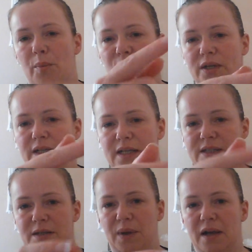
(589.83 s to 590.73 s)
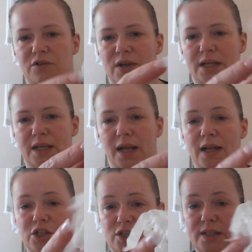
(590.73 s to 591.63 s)
put an elastic band around
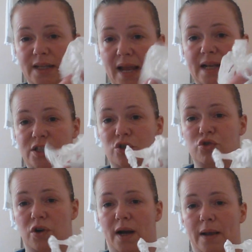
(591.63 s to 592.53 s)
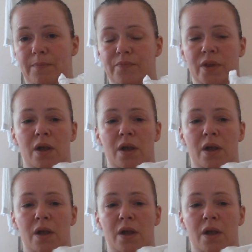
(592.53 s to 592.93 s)
it and just let it to dry.